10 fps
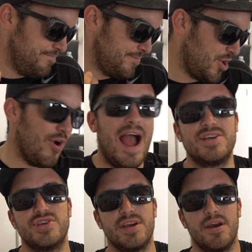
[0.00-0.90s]

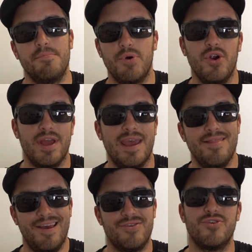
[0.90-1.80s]
crashing and burning
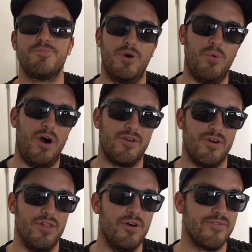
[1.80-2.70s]
unless you spill water
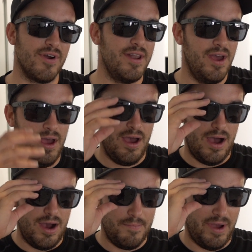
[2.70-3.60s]
all over it.
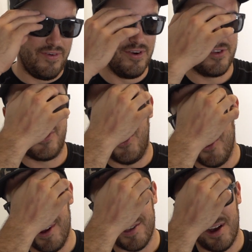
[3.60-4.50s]
I've heard
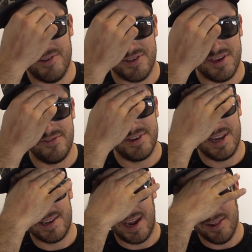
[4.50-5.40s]
stories, obviously, of
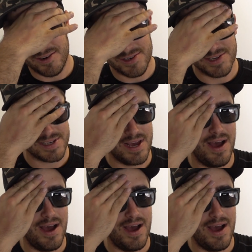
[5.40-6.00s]
detailers